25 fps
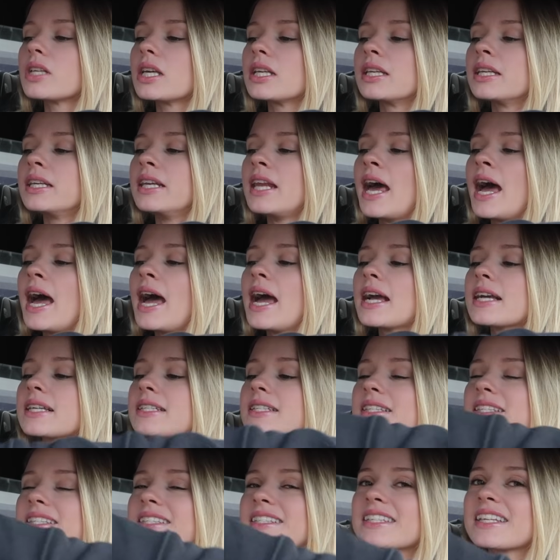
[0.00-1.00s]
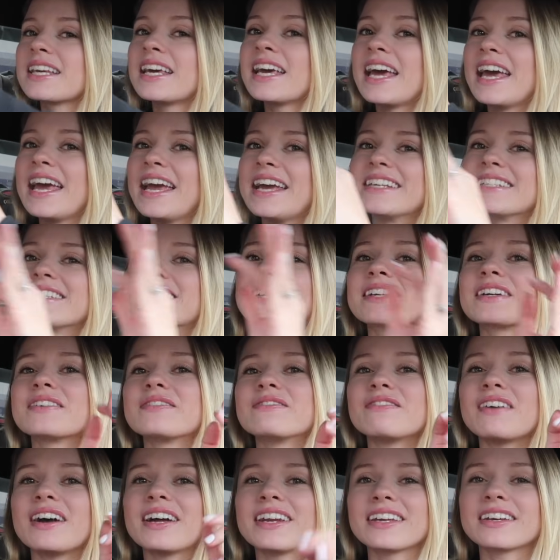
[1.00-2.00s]
Next is the
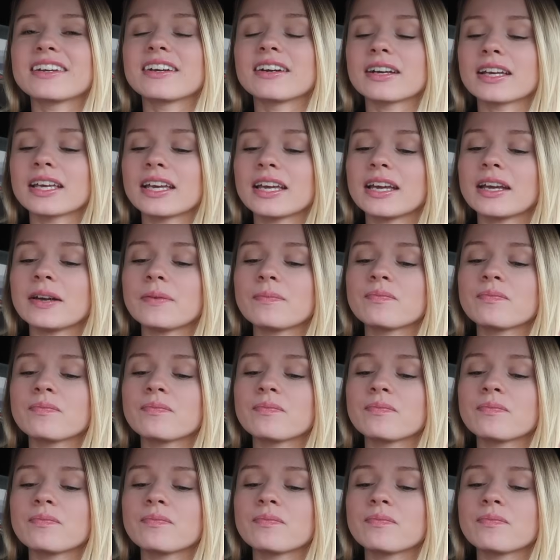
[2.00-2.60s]
confetti cookie.